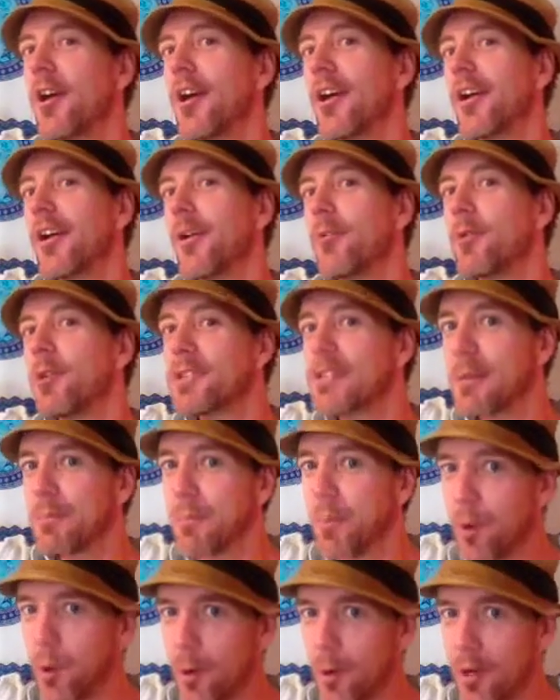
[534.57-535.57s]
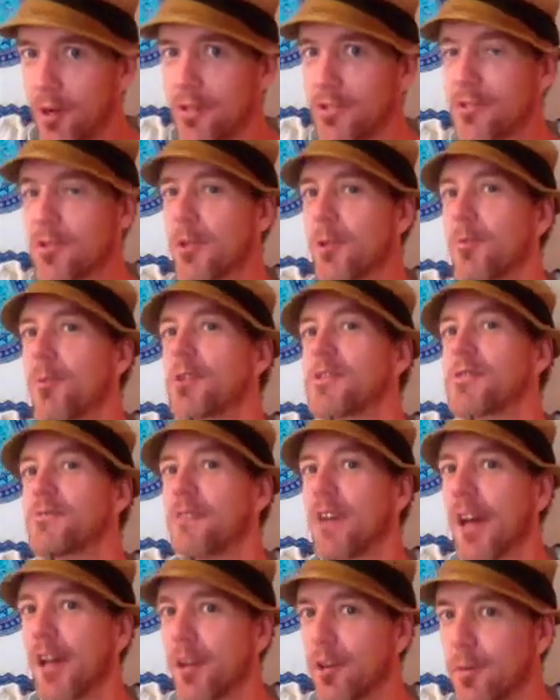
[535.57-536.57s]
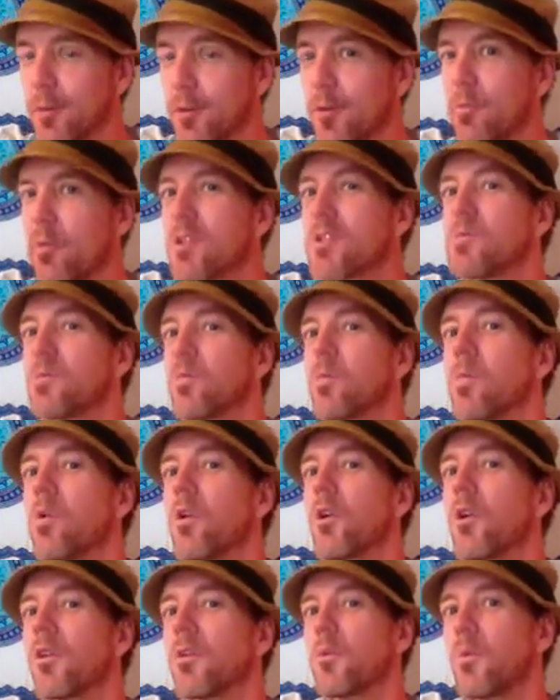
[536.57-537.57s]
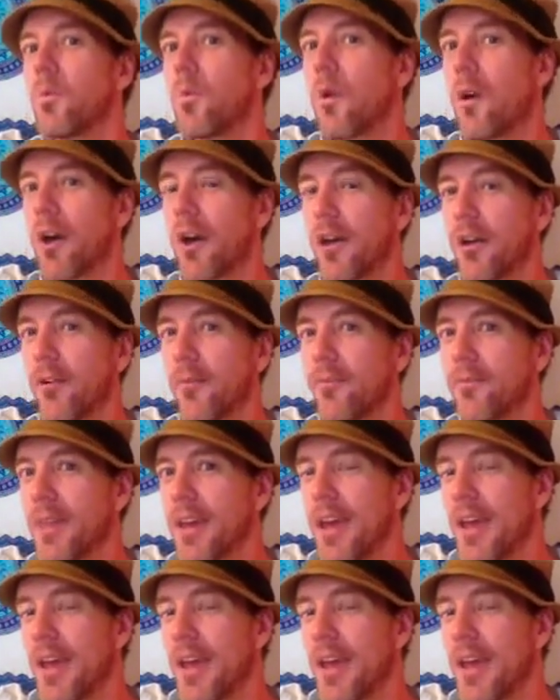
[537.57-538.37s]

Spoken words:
What's important to you, what's valuable, what's worthwhile.